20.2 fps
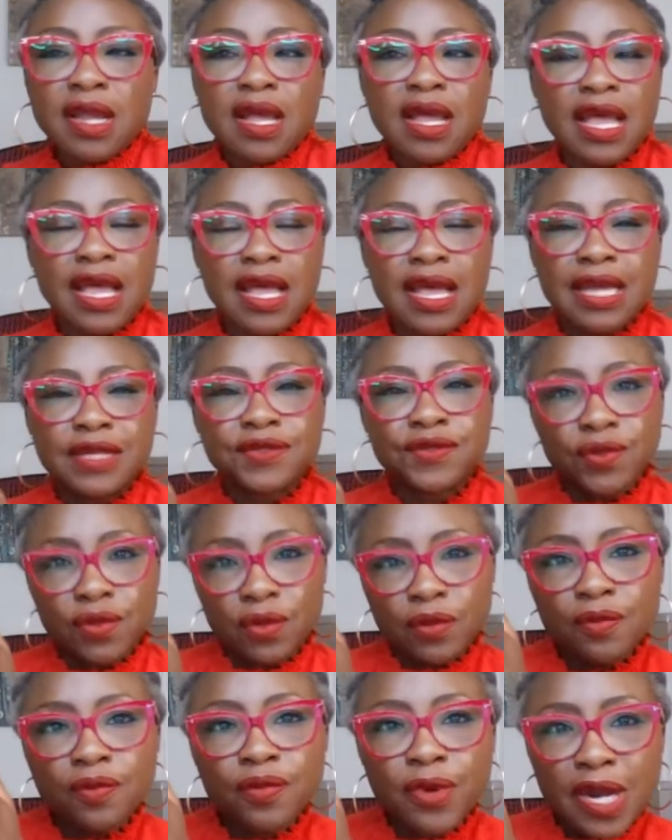I
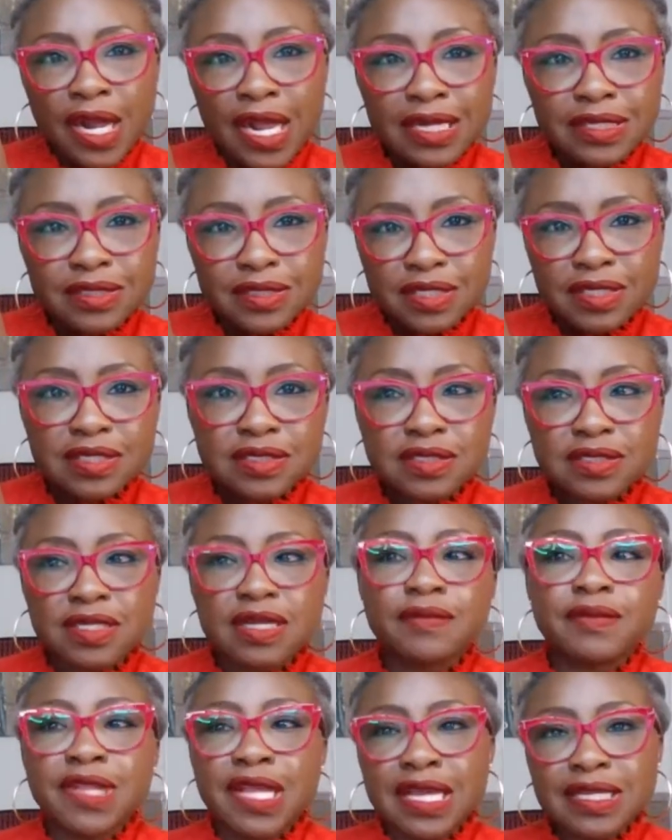don't practice.
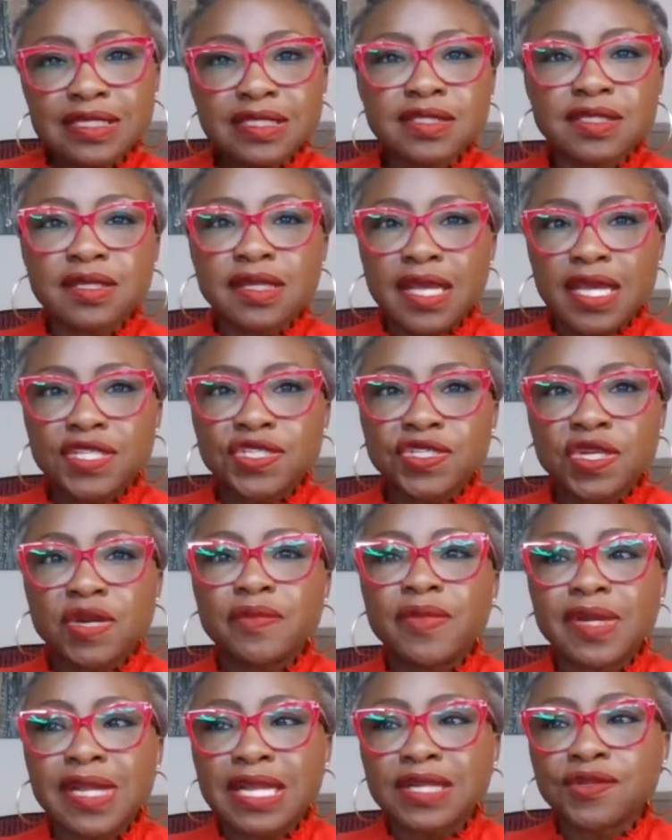I'm licensed in Nigeria,
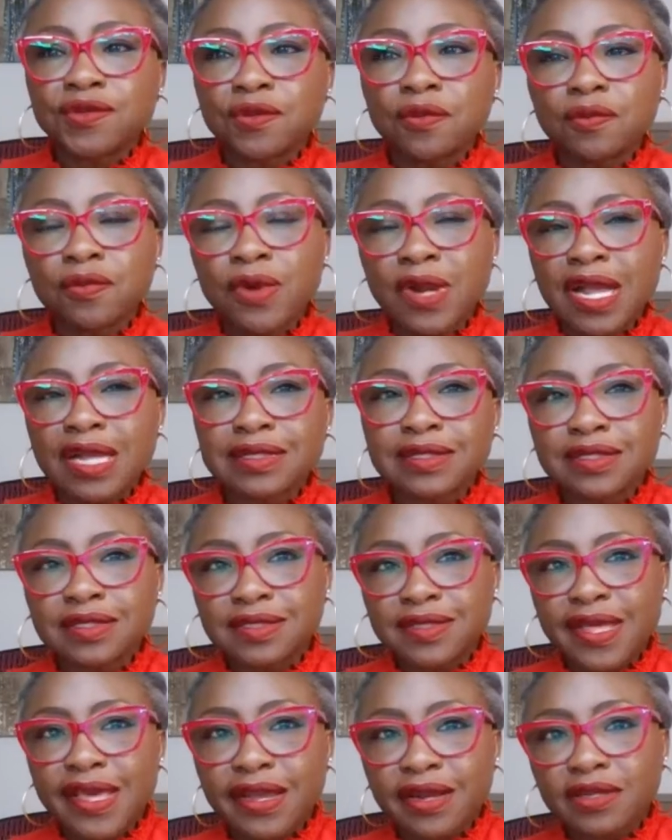but I don't practice
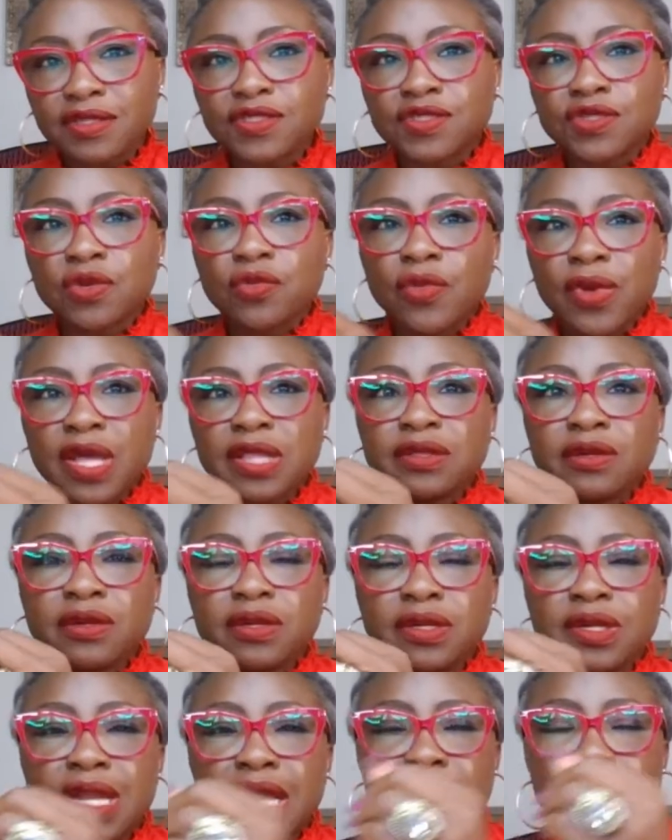there. So whether
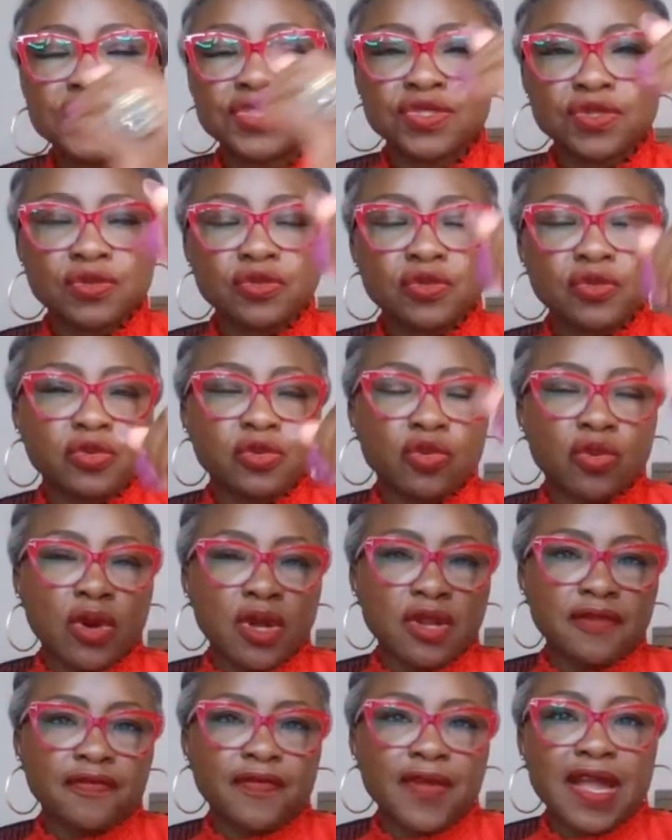or not you
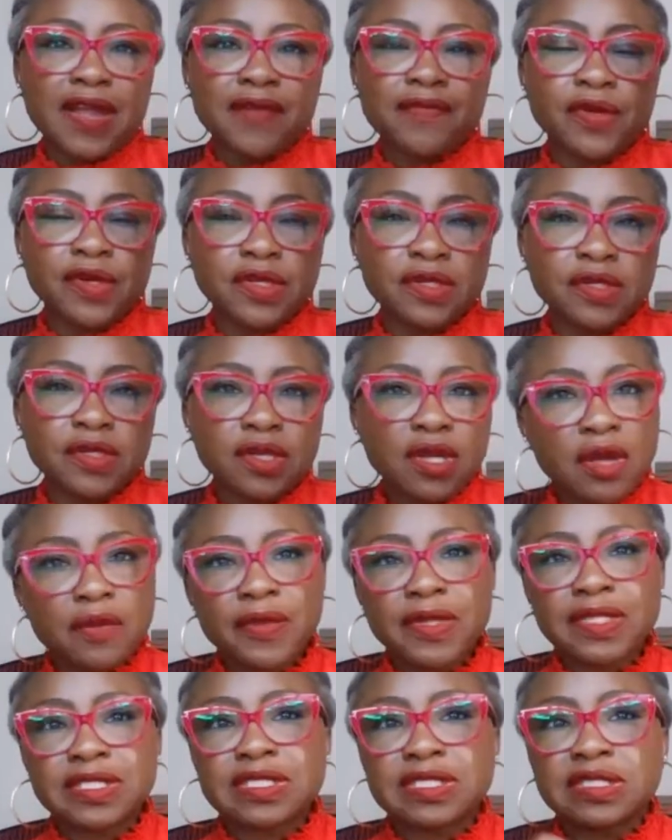qualify for an
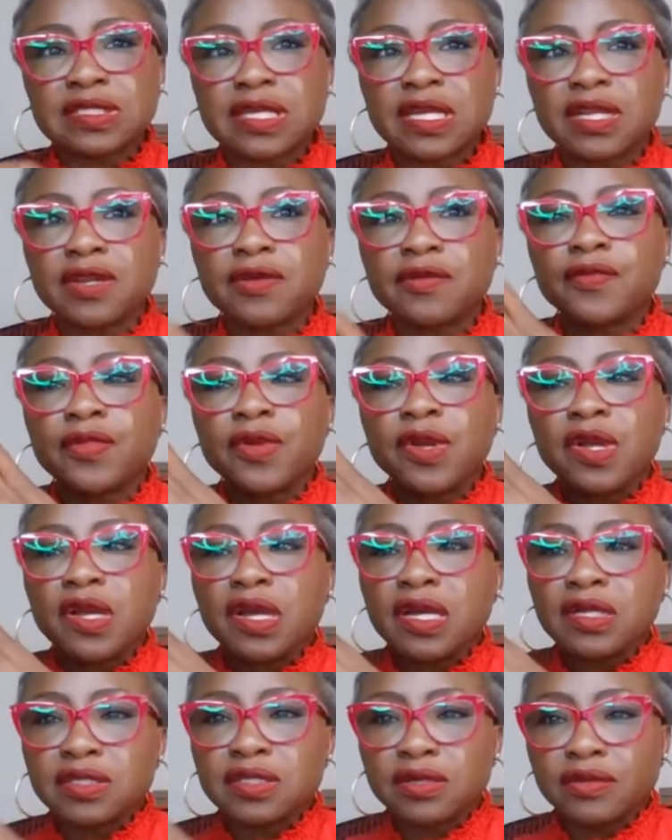annulment instead of
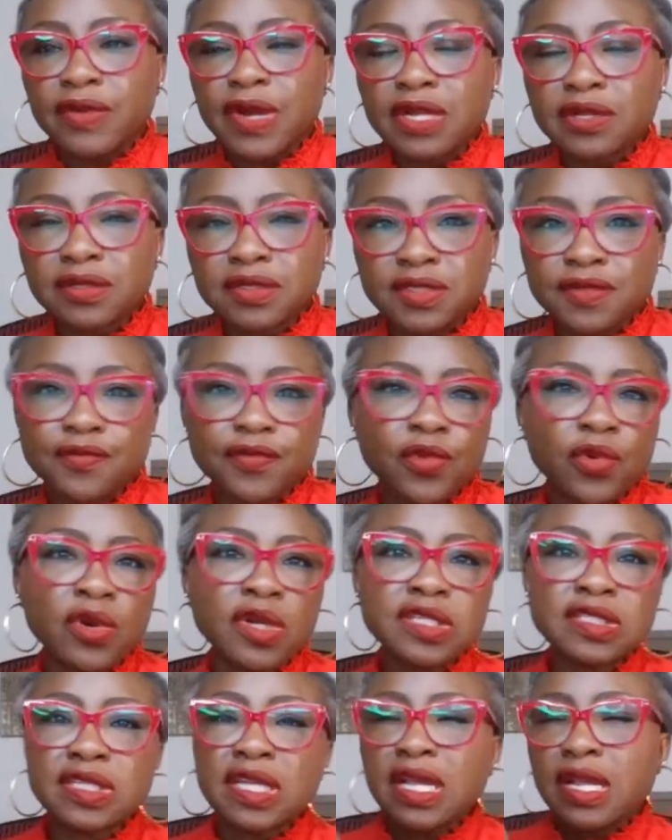a regular
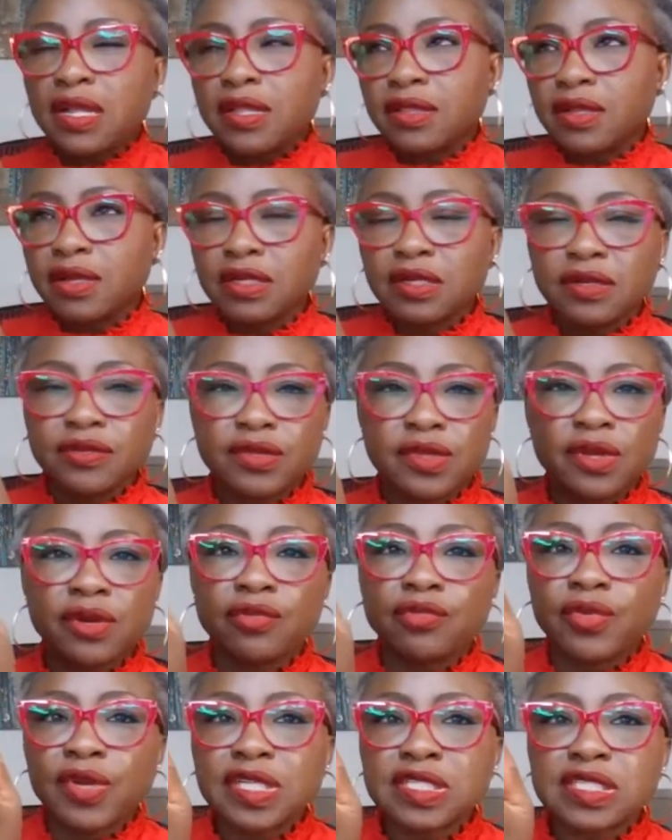divorce, there are
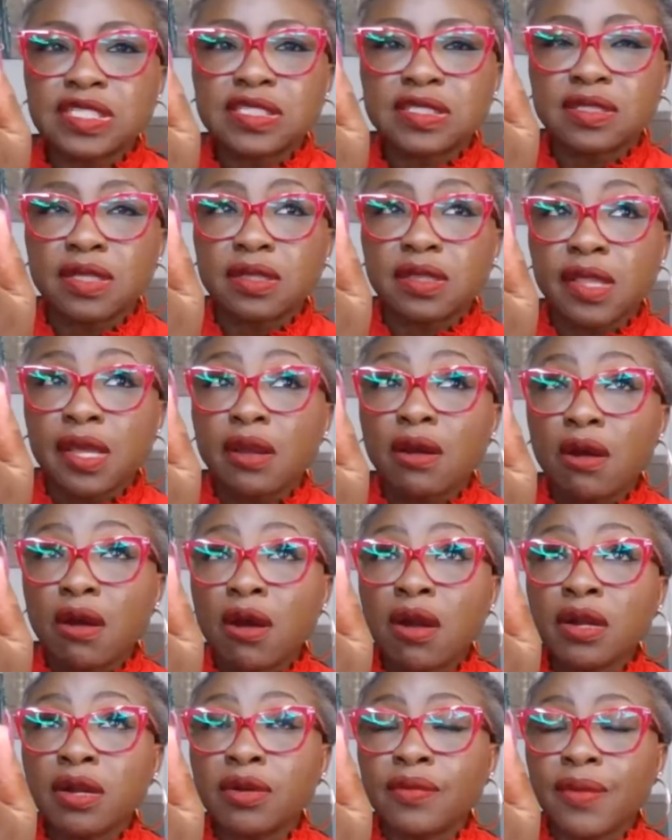reasons. There
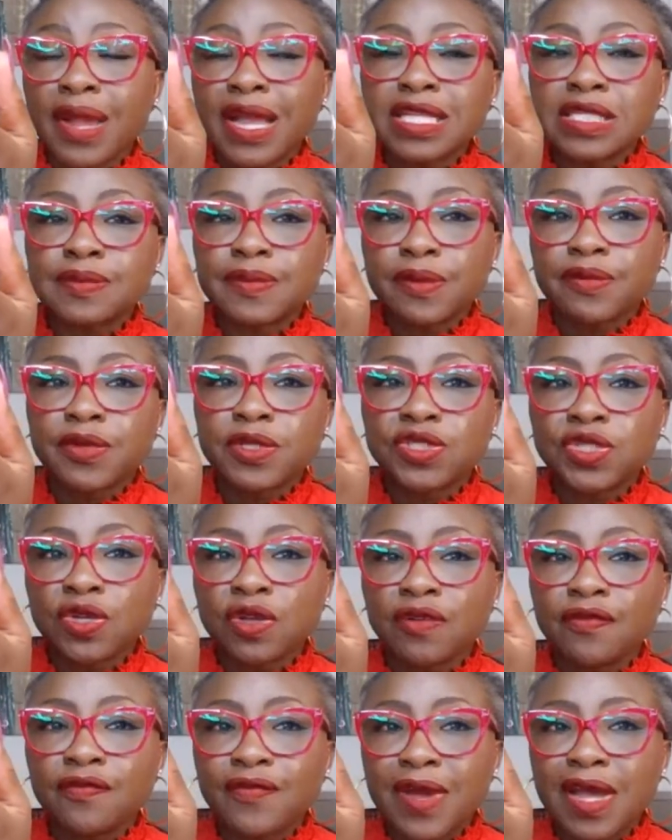are grounds by which you
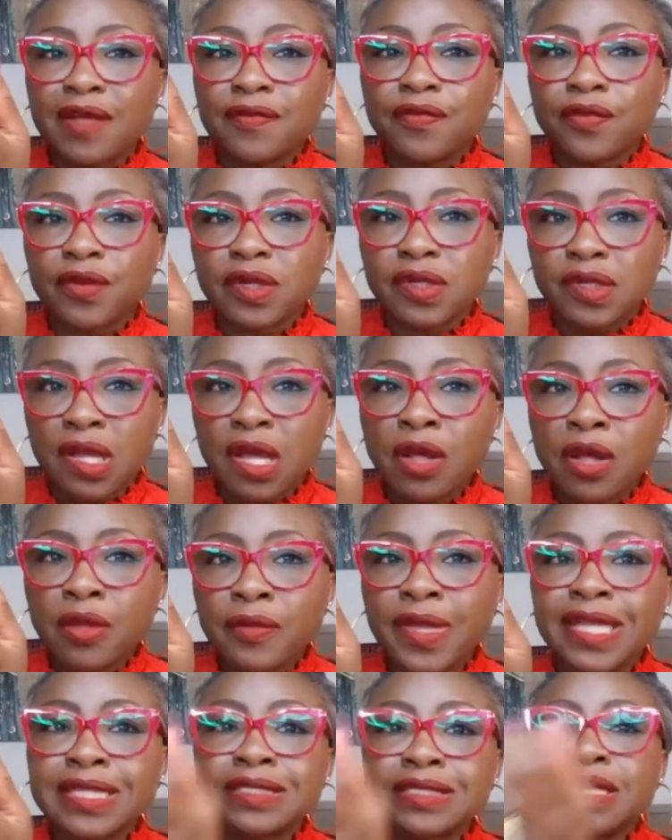can file for
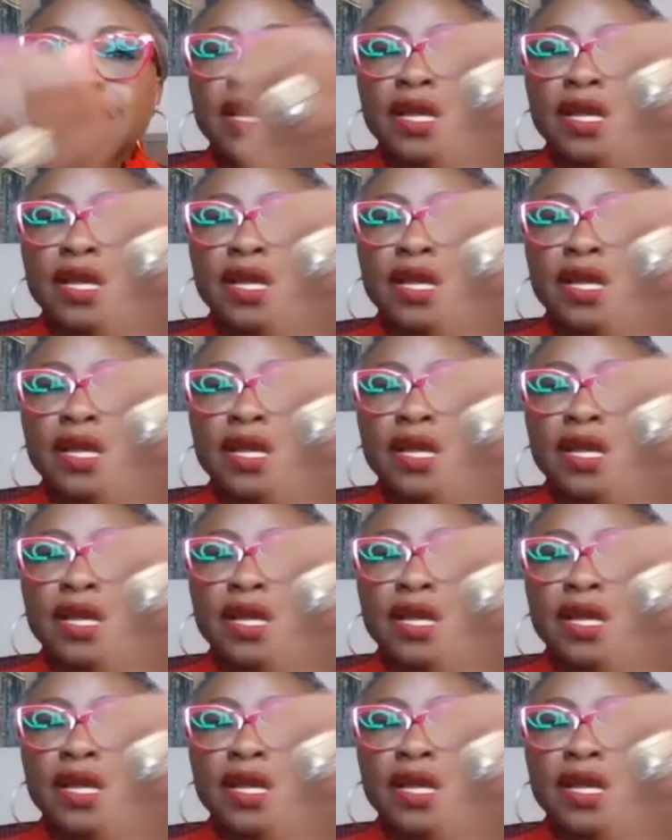annulment.